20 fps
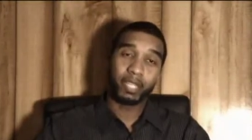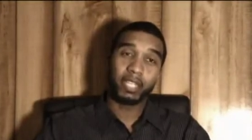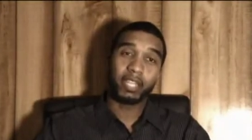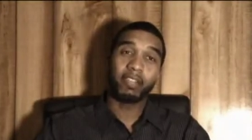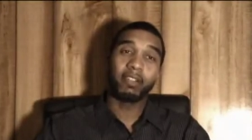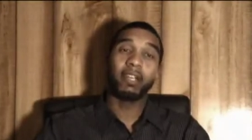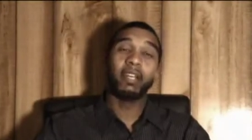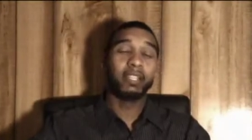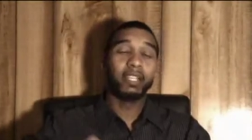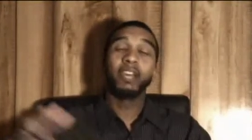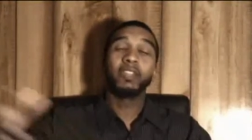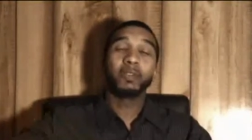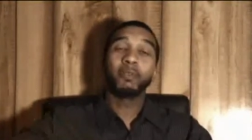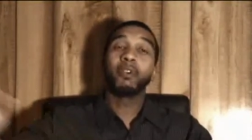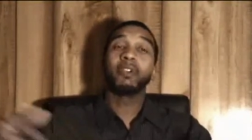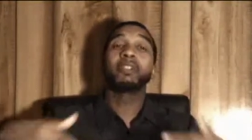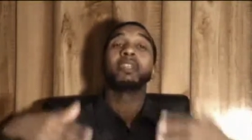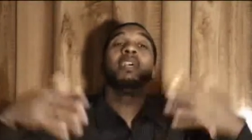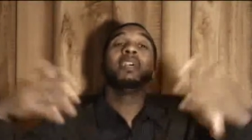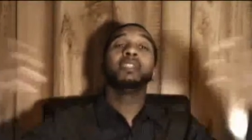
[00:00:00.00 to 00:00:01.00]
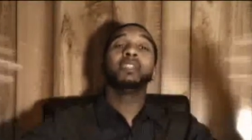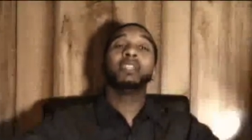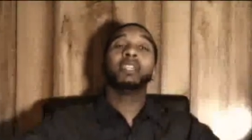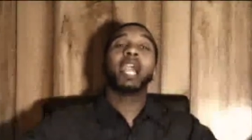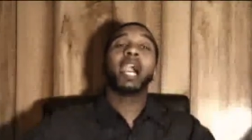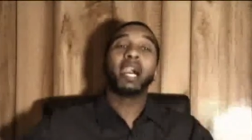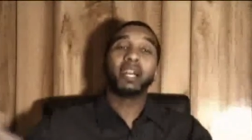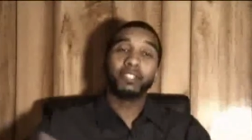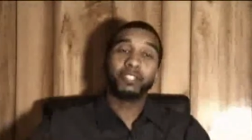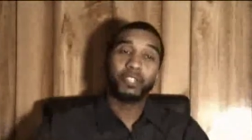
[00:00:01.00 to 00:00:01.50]
That they're, in other words, the
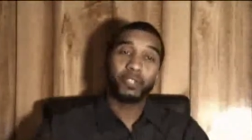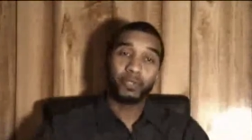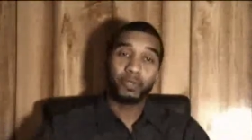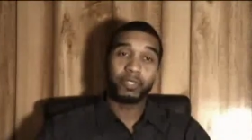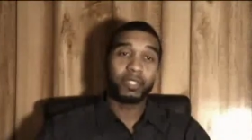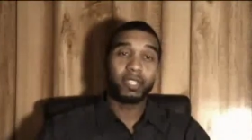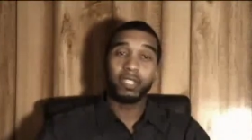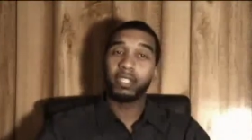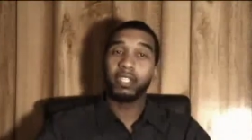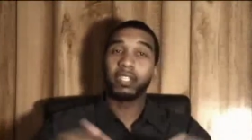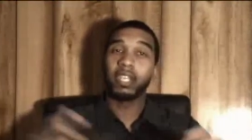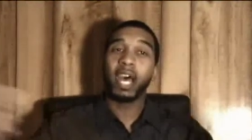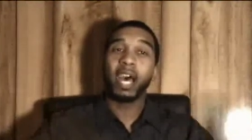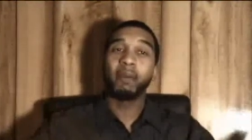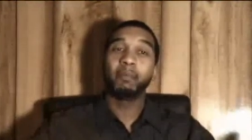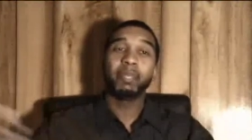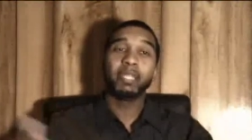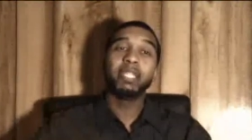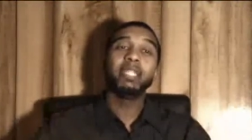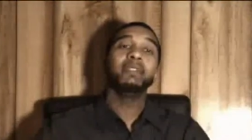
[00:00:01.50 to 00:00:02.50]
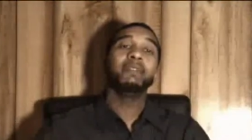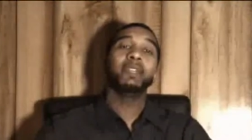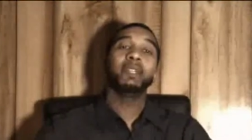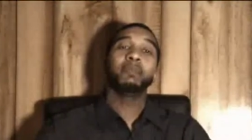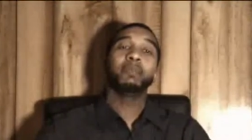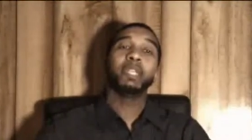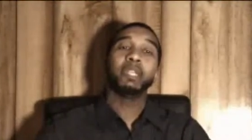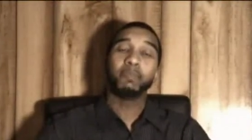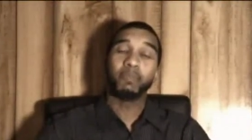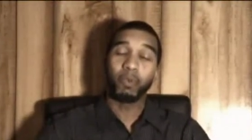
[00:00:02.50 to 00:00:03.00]
non-Jews, the
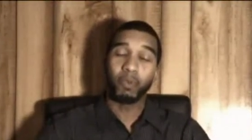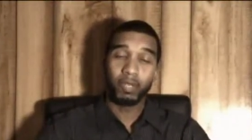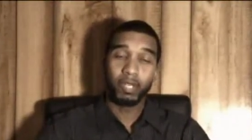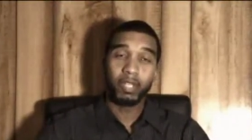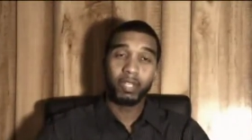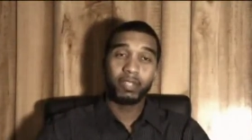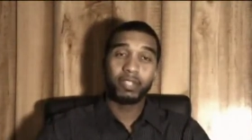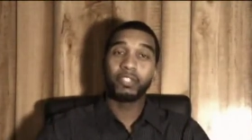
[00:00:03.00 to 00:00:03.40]
non-believing people,